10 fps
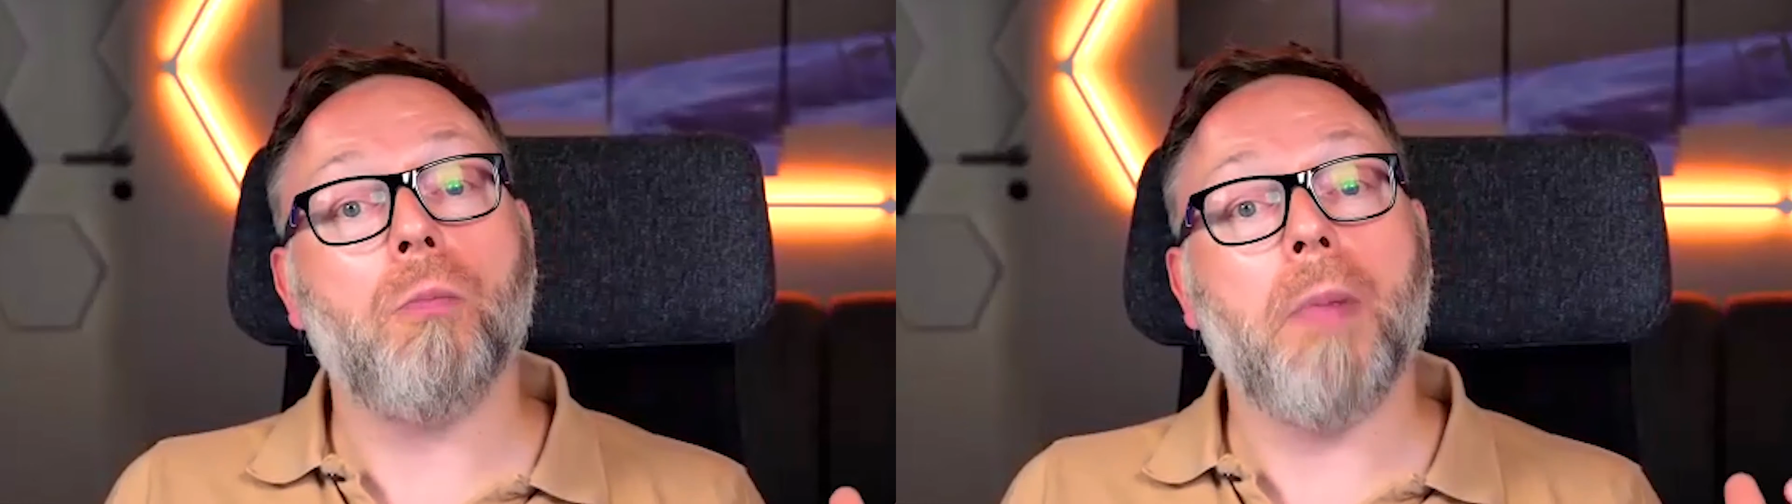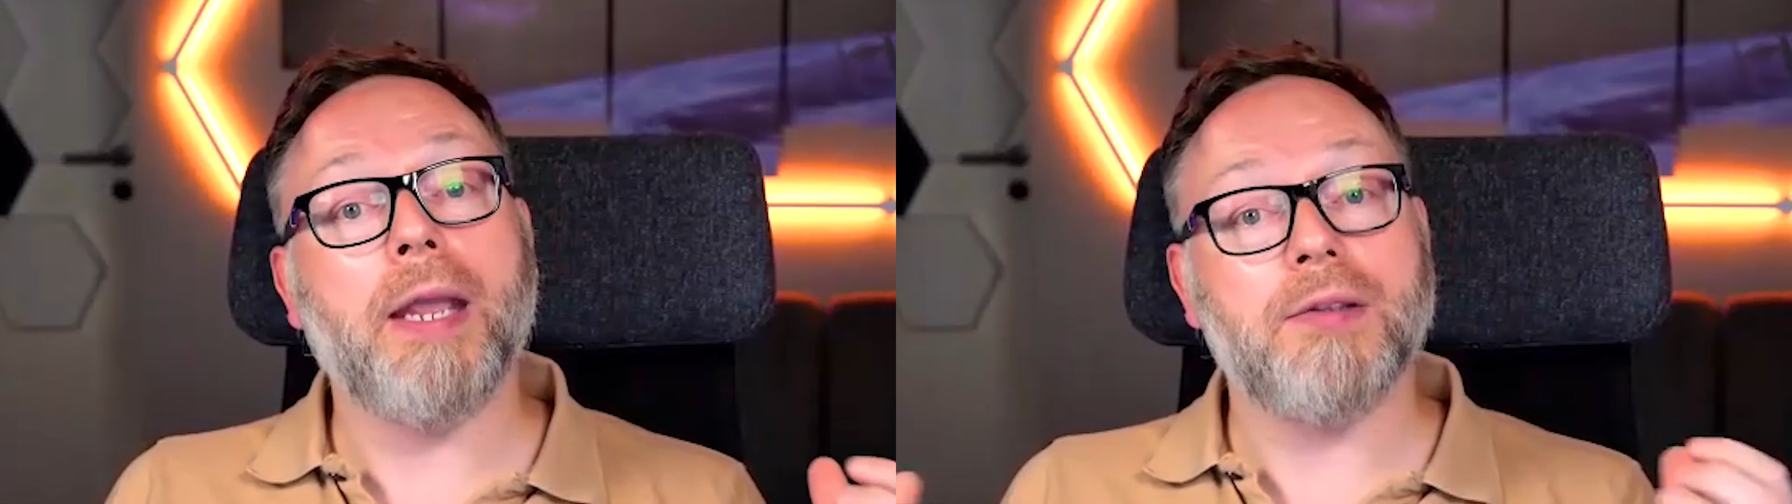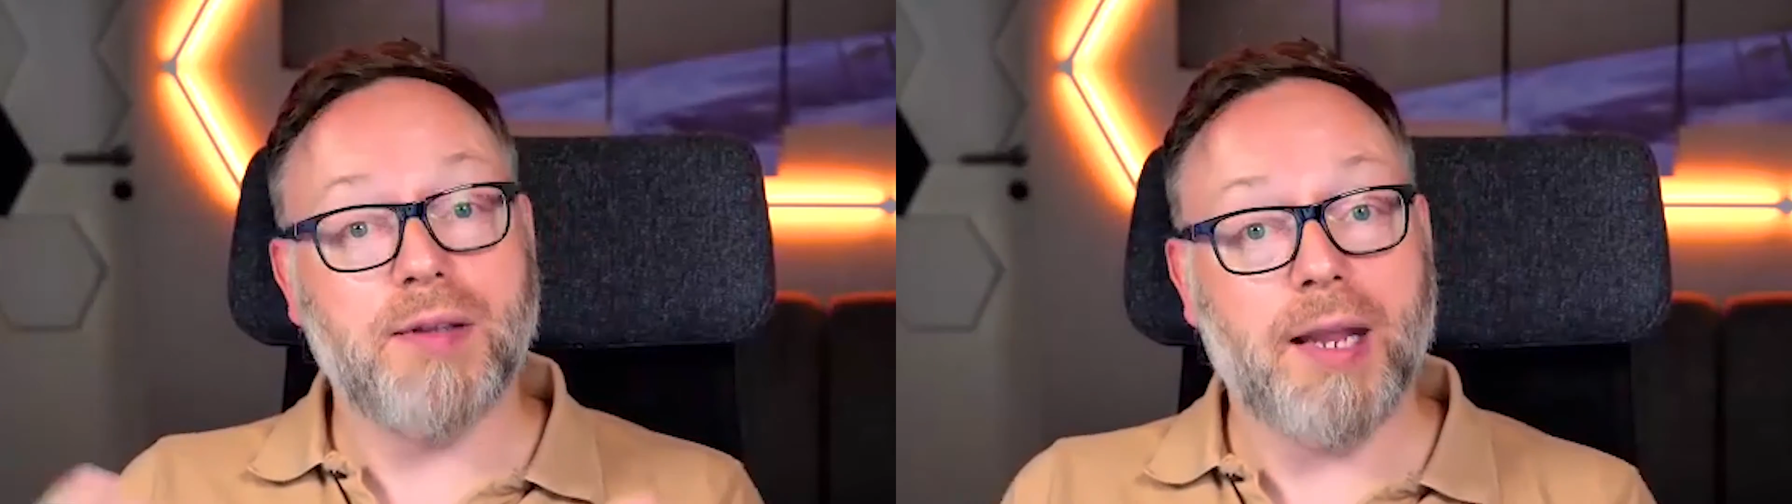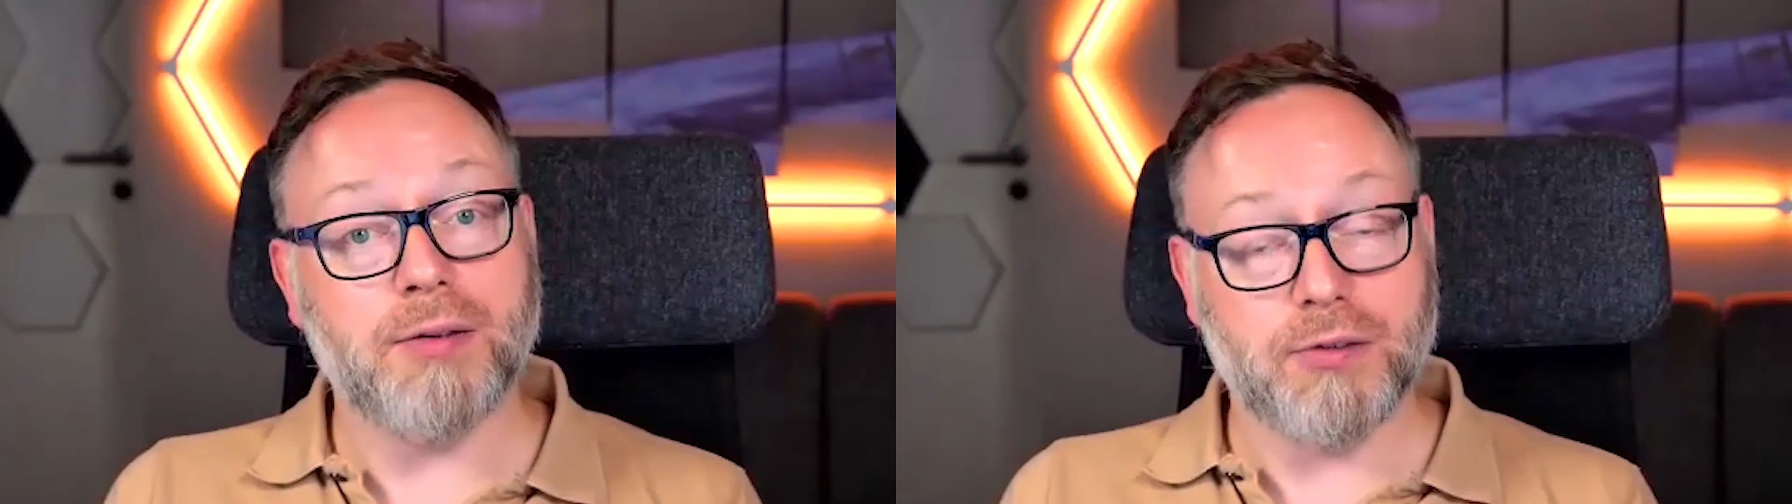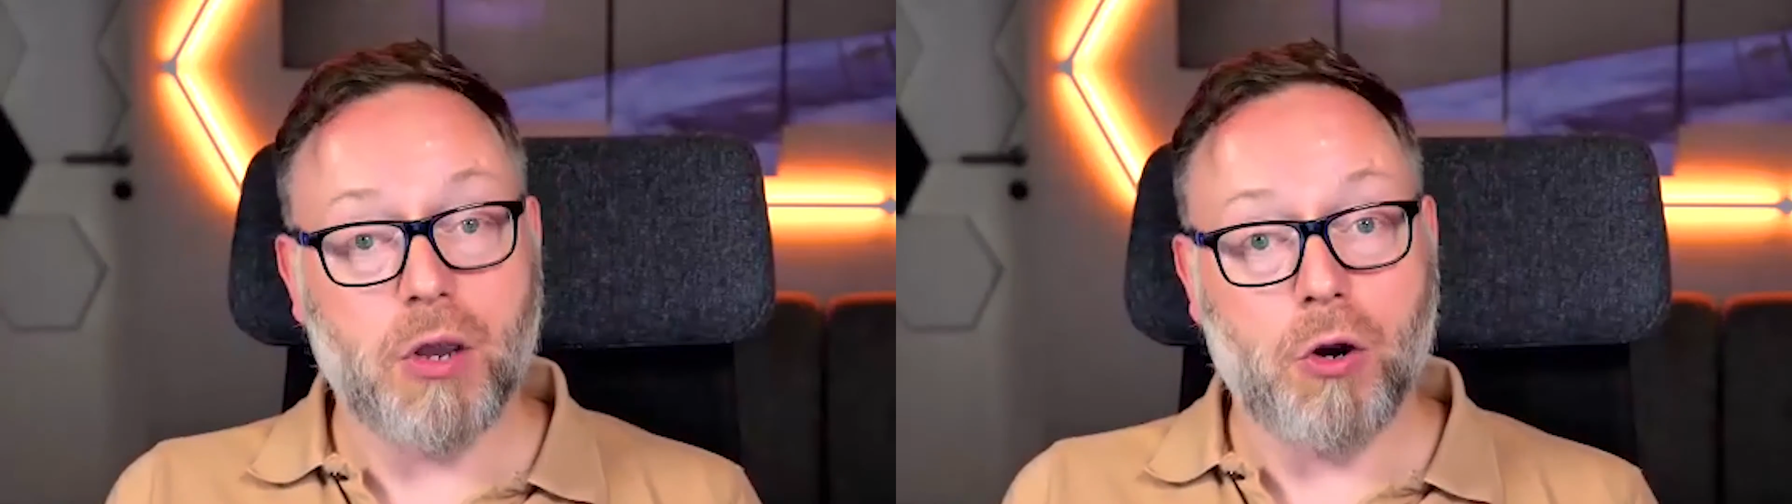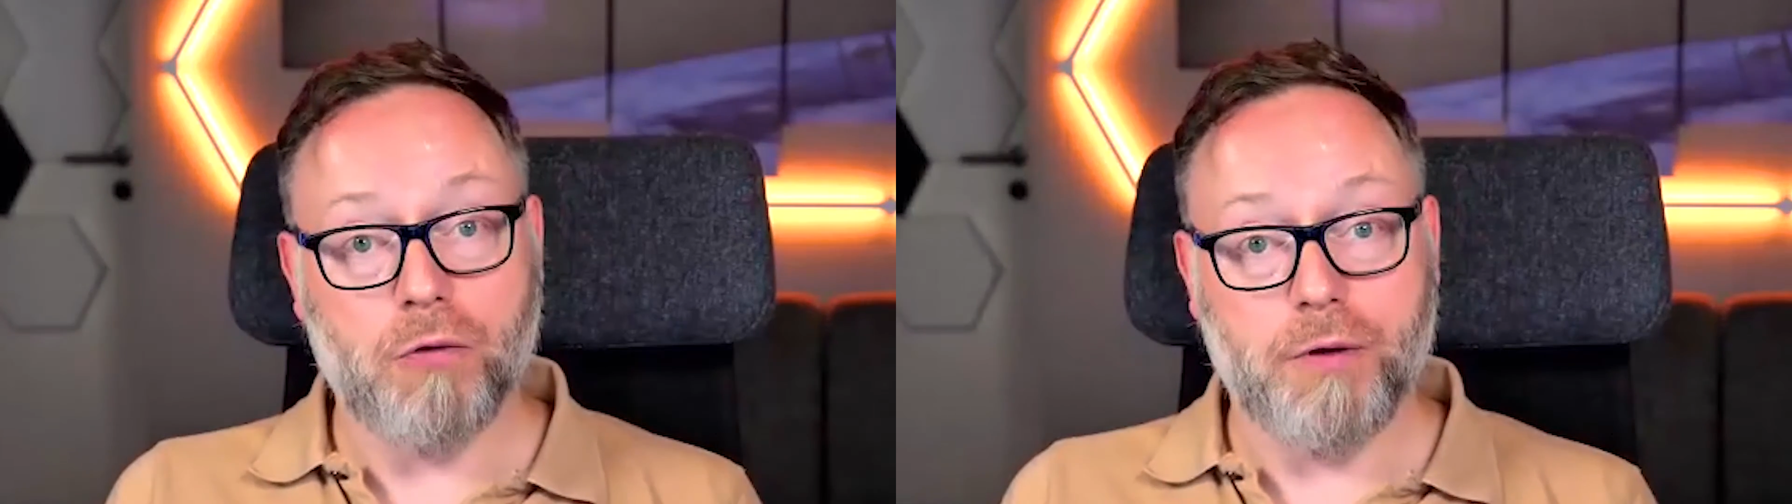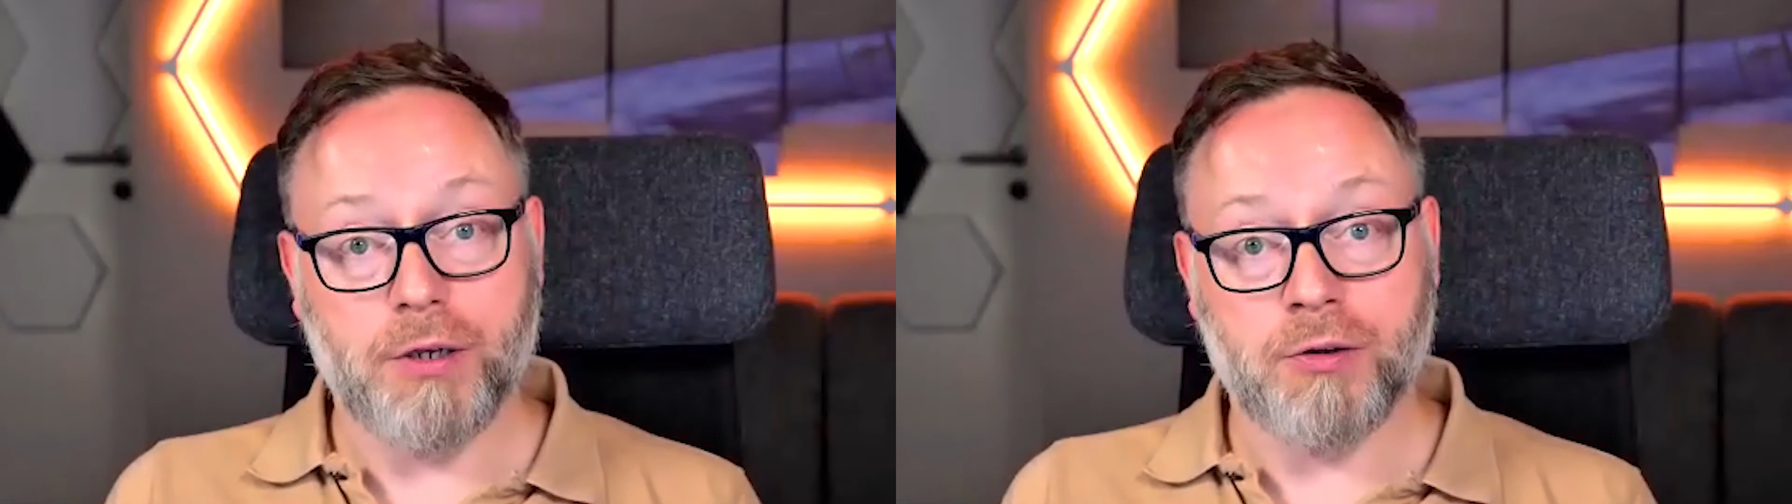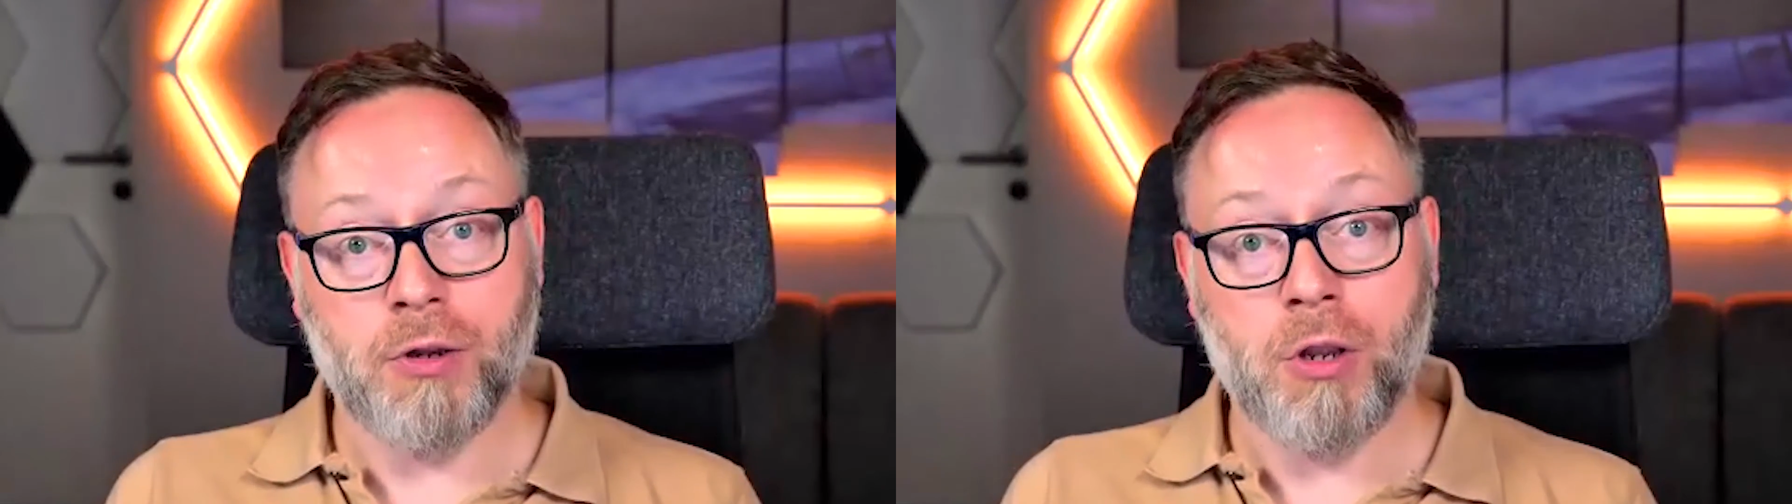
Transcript: to make sense out of it,